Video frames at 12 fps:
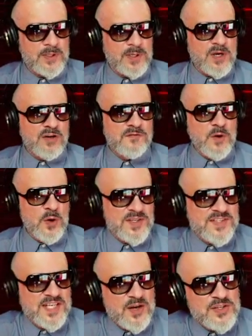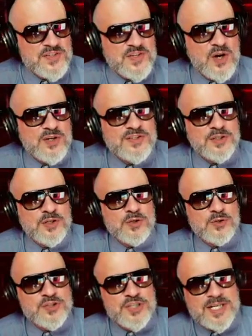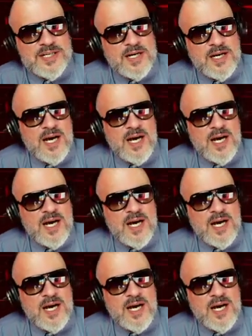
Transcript: Focusing on the song's lyrical sheet